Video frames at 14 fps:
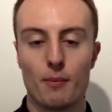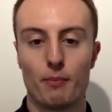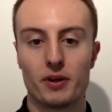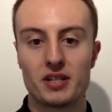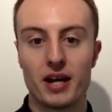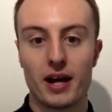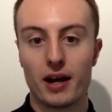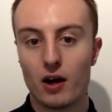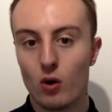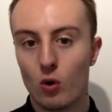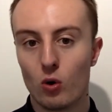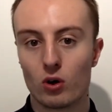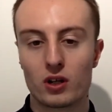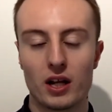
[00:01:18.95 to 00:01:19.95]
But yeah,
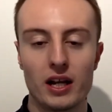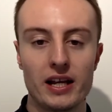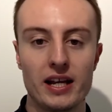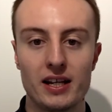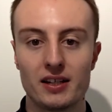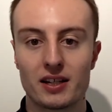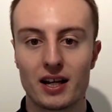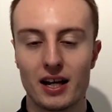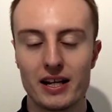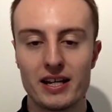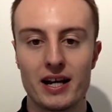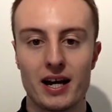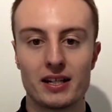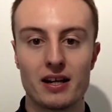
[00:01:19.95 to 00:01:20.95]
all clean,
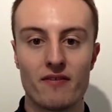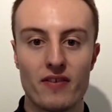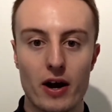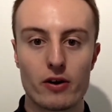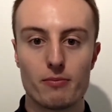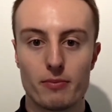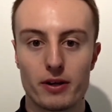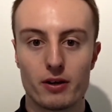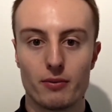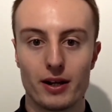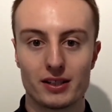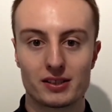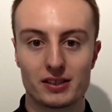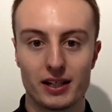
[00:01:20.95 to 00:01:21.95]
cleared, and very
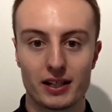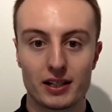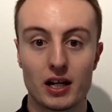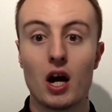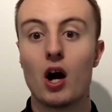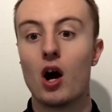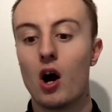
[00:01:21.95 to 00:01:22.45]
minimalistic.